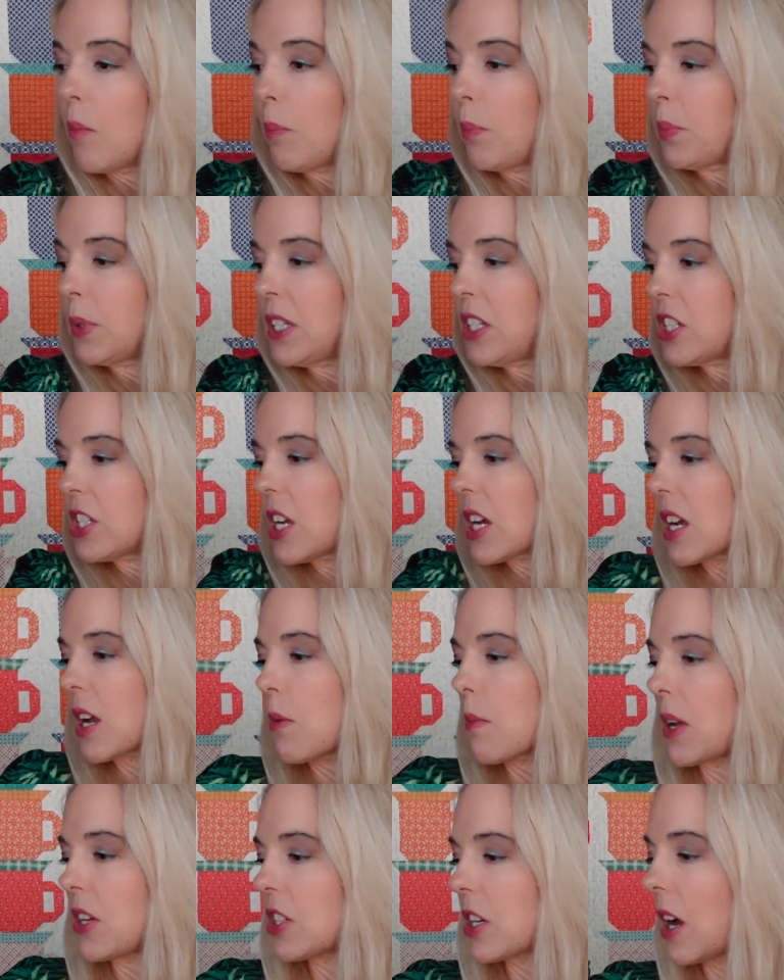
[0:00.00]
please check out
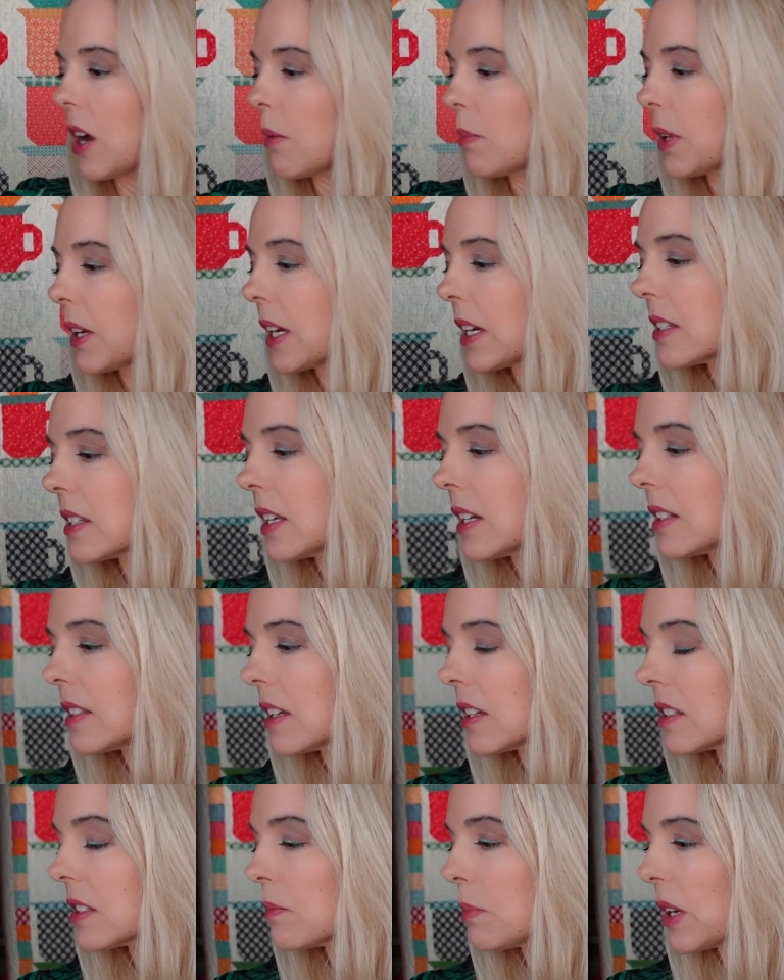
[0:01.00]
my shop. Like I said, it
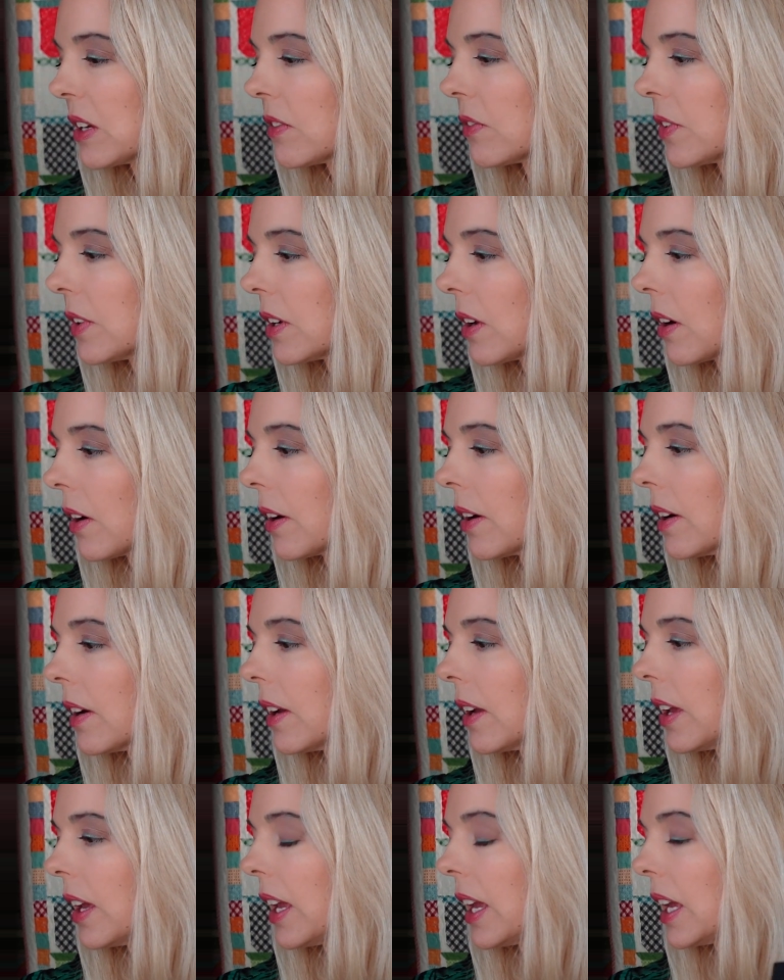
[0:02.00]
does benefit our
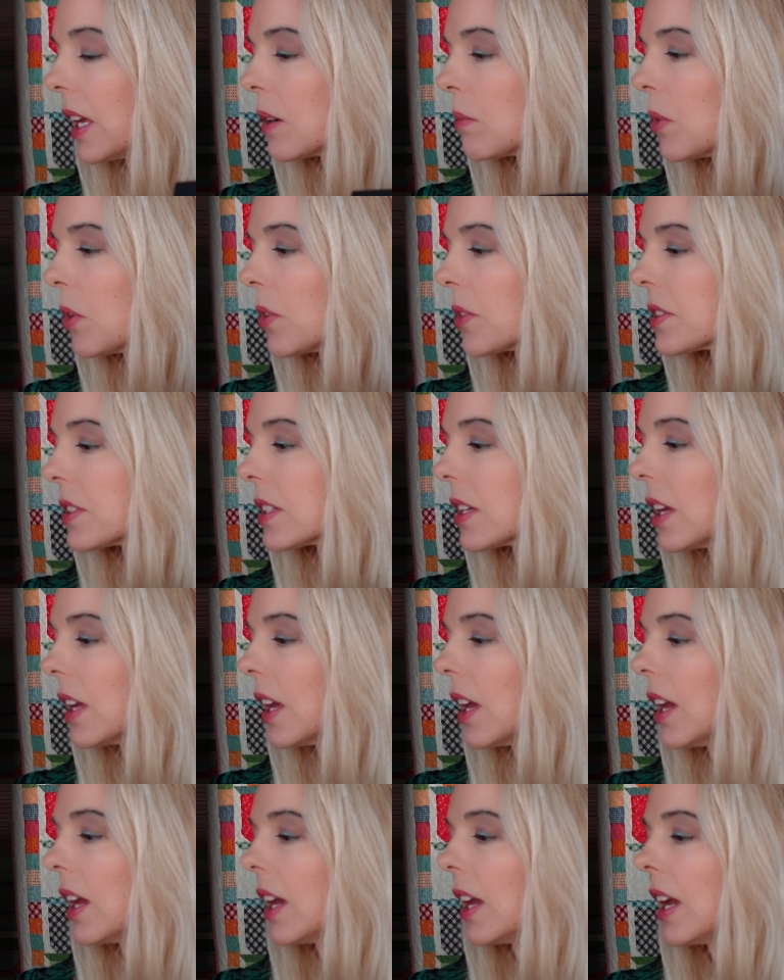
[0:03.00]
animals,
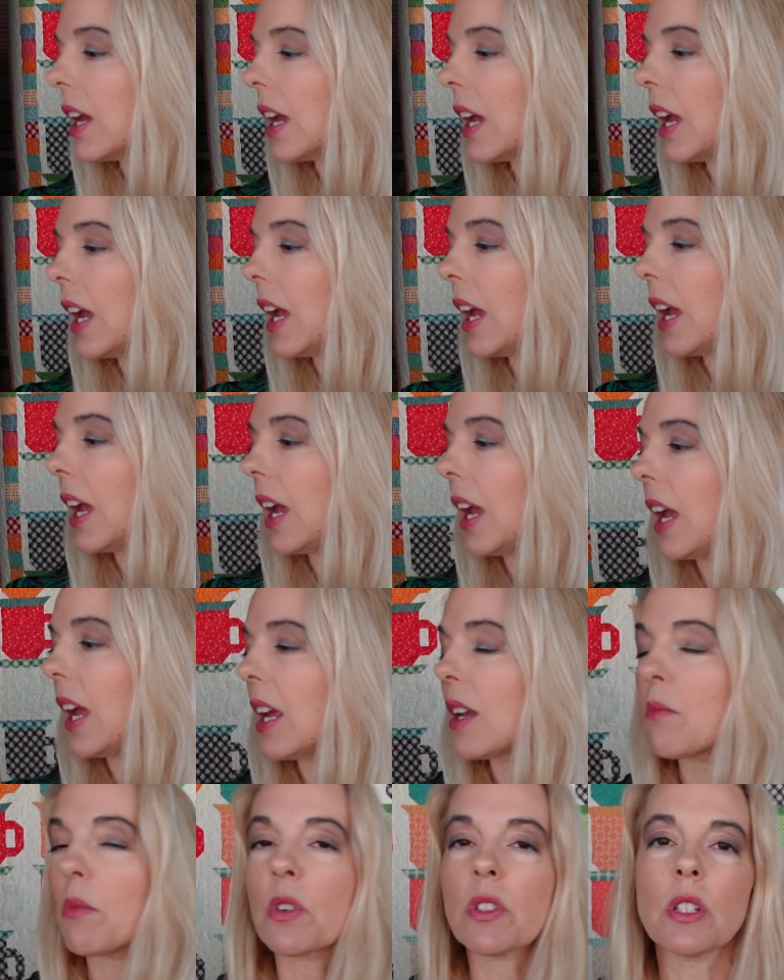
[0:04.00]

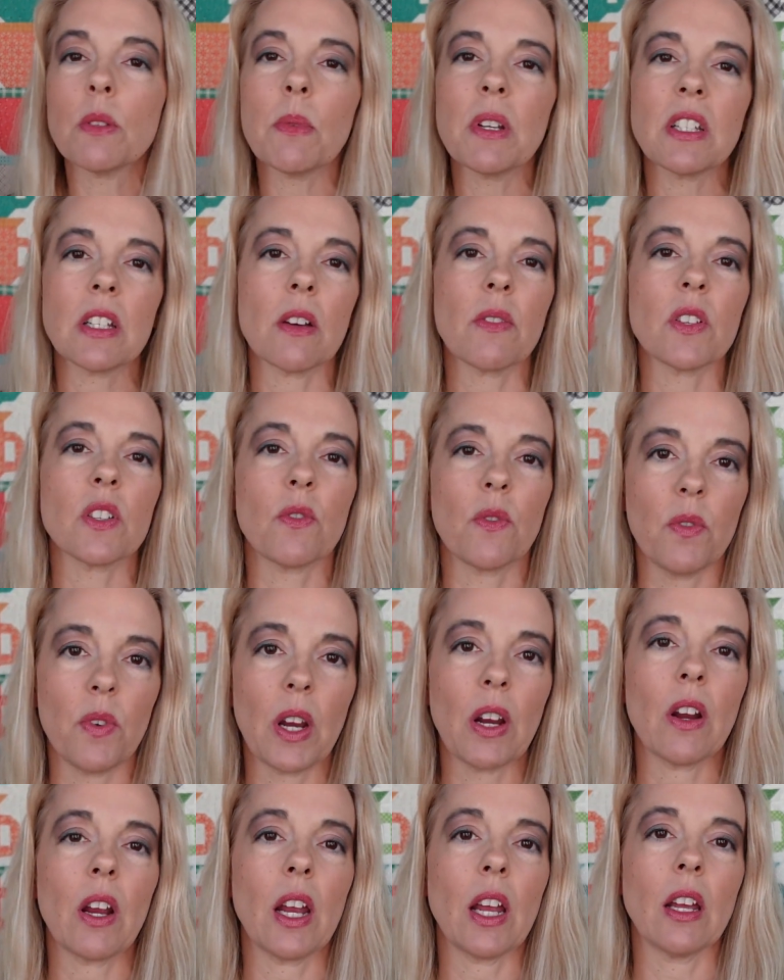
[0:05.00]
and most of my stuff is
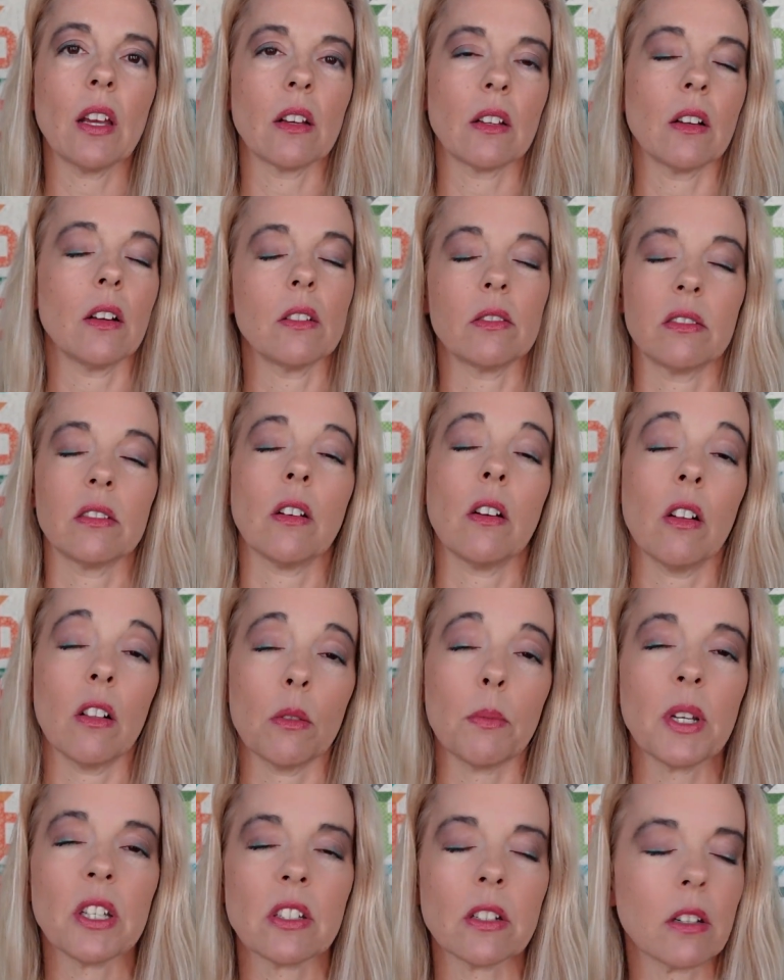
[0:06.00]
all of
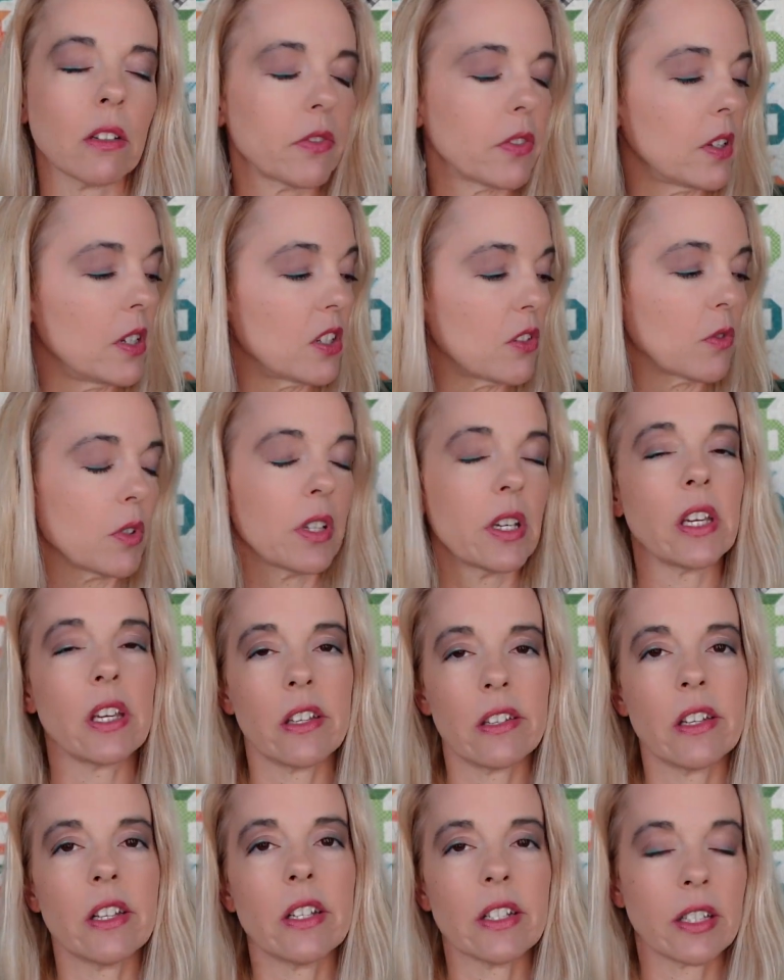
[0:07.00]
my stuff, it's really
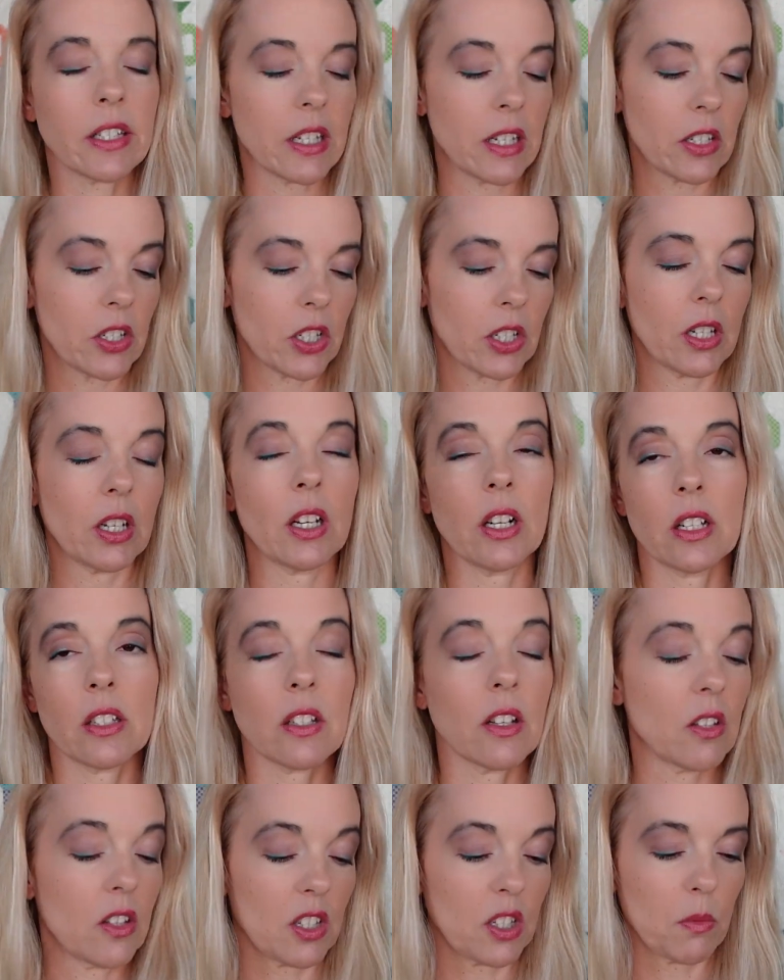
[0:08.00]
easy to stitch, and it's
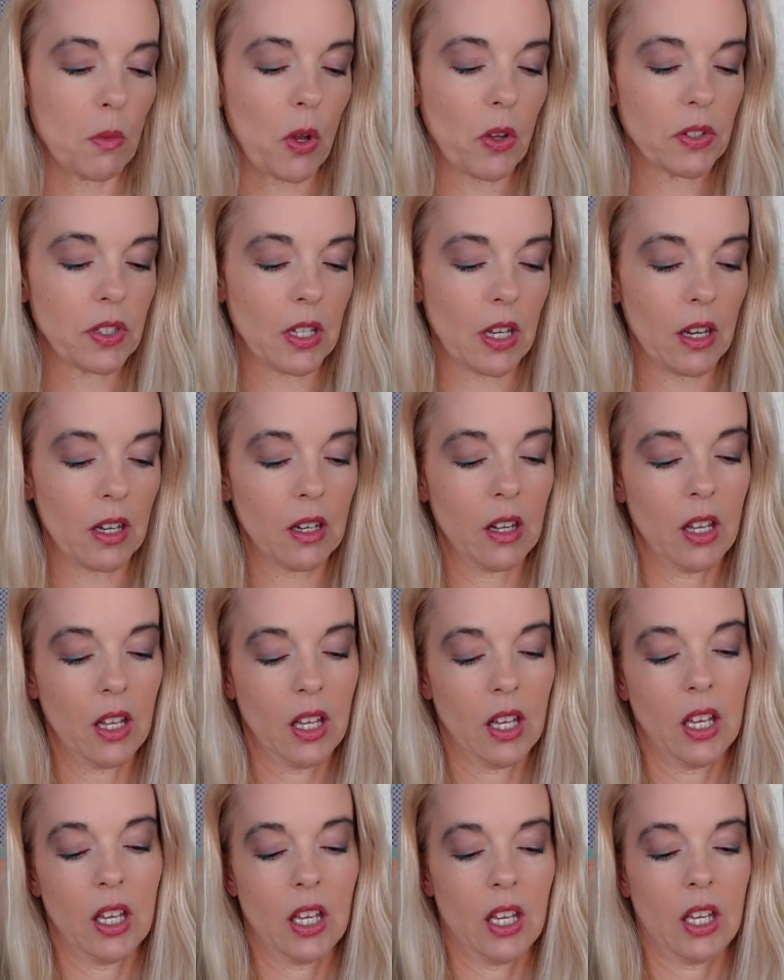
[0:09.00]
on the small side.
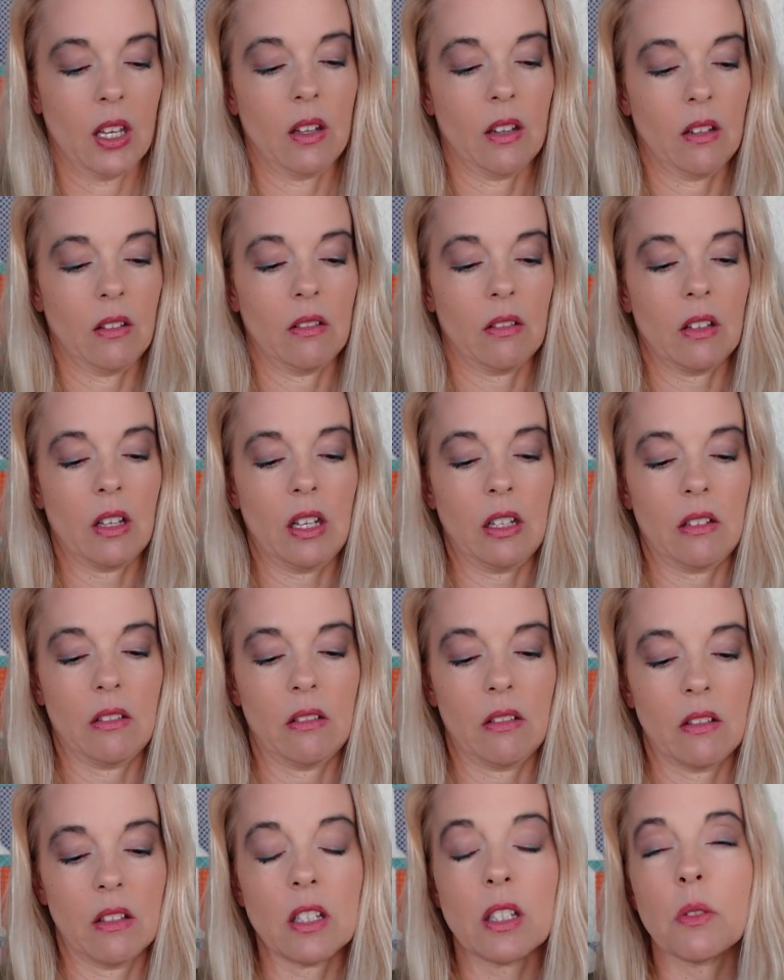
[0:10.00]
And like
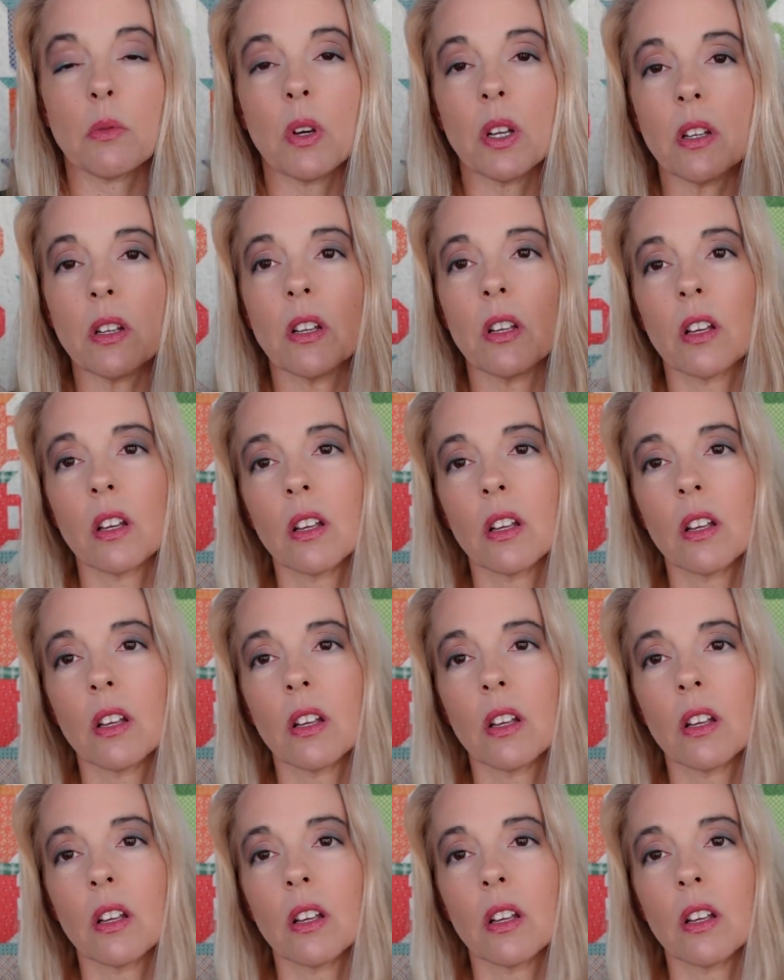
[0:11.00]
this one,